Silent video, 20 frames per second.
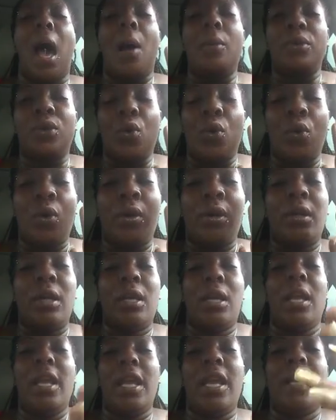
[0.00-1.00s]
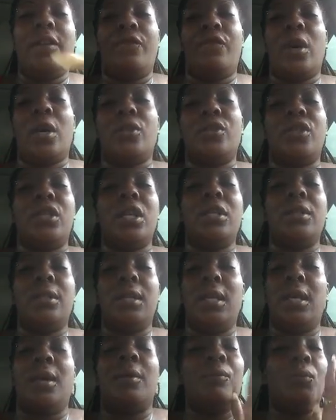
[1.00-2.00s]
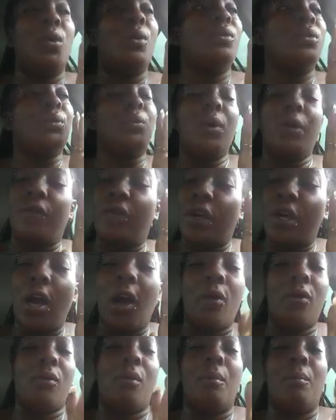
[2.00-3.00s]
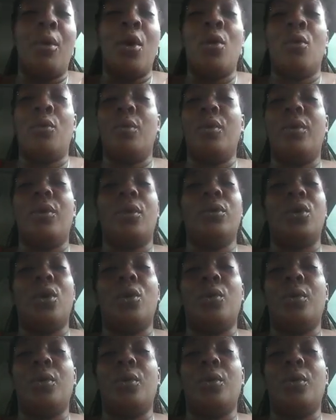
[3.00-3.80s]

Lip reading: was going head first to him. We were finna go. Boom. We were going to do